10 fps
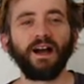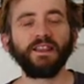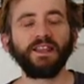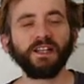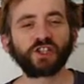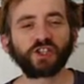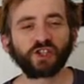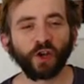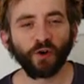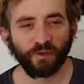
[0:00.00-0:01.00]
I think it's
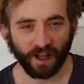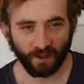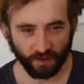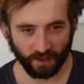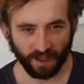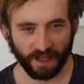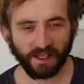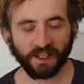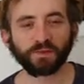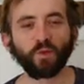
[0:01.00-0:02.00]
so valuable.
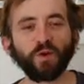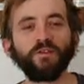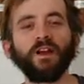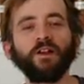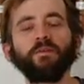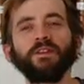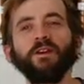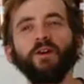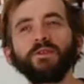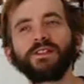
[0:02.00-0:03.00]
I think it's more valuable
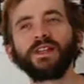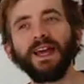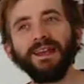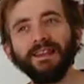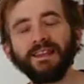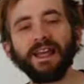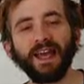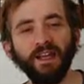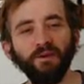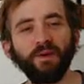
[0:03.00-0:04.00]
than almost
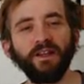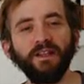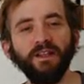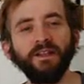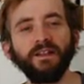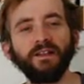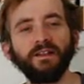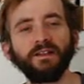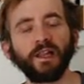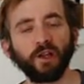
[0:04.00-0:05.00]
anything anybody
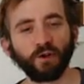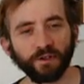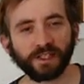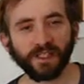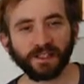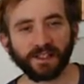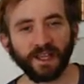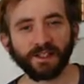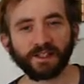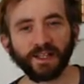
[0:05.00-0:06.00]
learns these
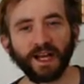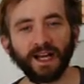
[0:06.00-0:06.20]
days.